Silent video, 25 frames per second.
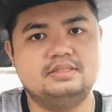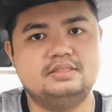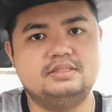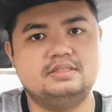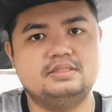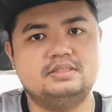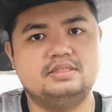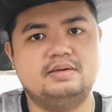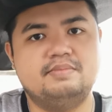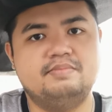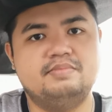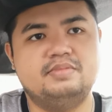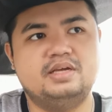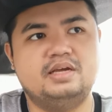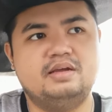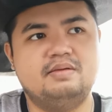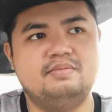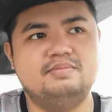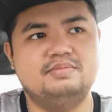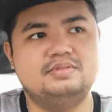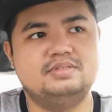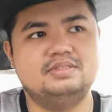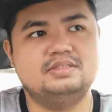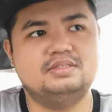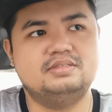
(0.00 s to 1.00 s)

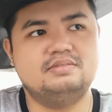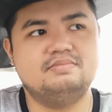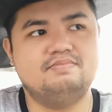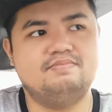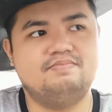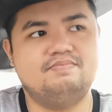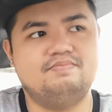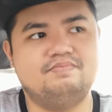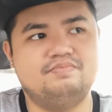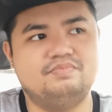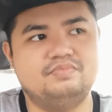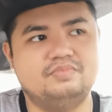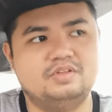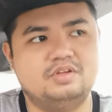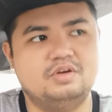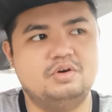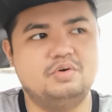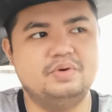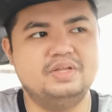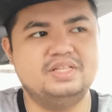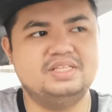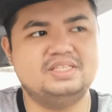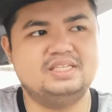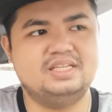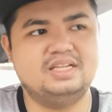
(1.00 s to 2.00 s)
Sometimes
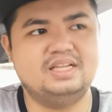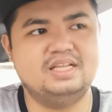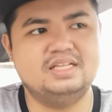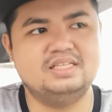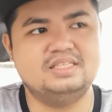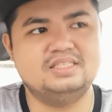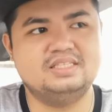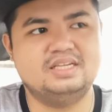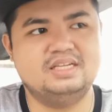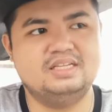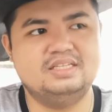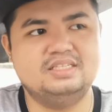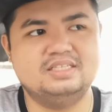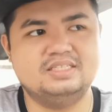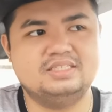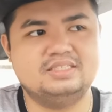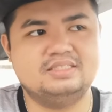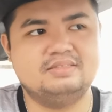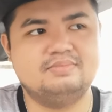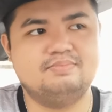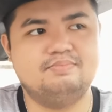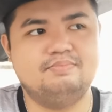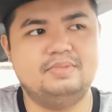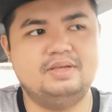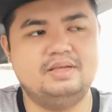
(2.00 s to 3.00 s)
coincidence can
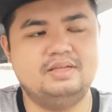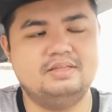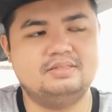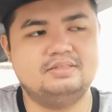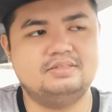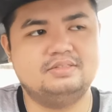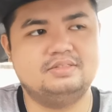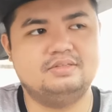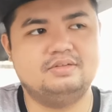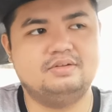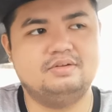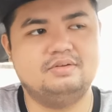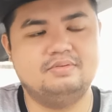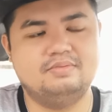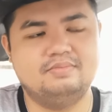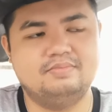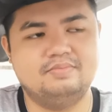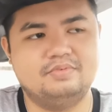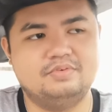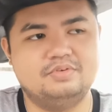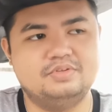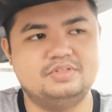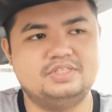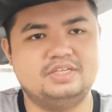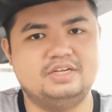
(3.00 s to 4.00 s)
just be
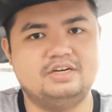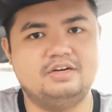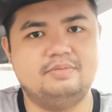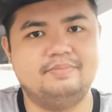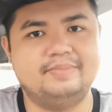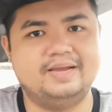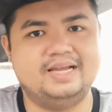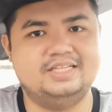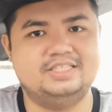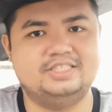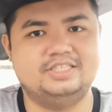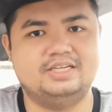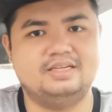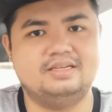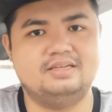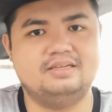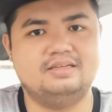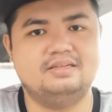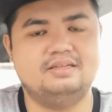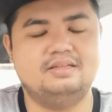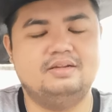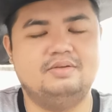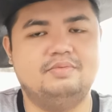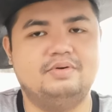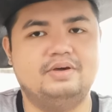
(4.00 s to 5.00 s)
considered magic
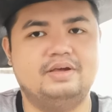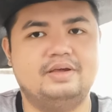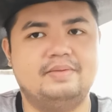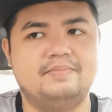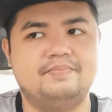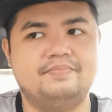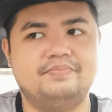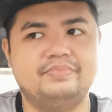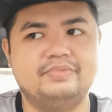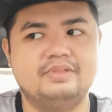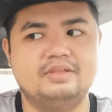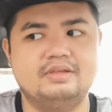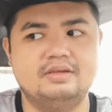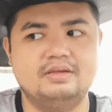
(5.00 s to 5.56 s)
in a way,